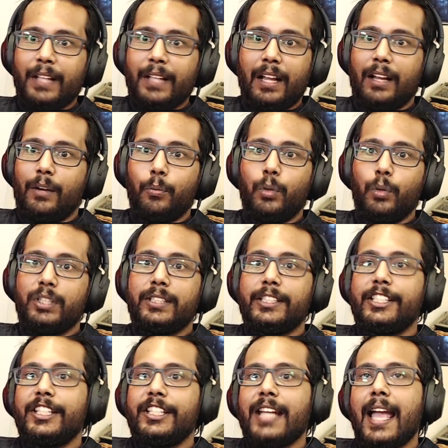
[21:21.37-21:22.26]
Uh,
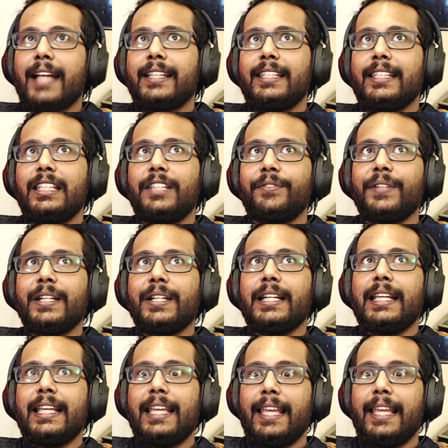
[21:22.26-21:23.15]
was Jack
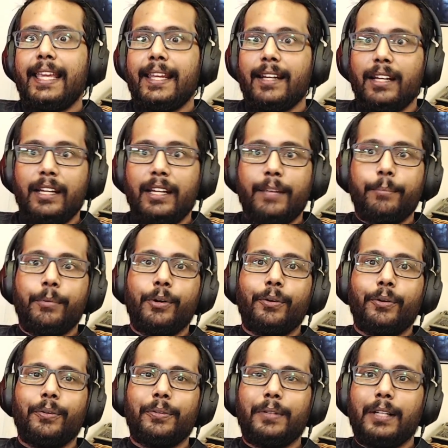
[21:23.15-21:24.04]
even in
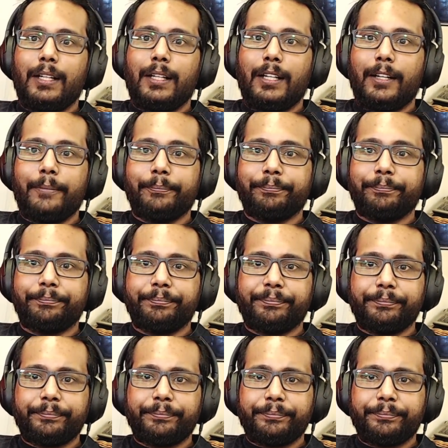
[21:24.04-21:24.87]
limbo? Um,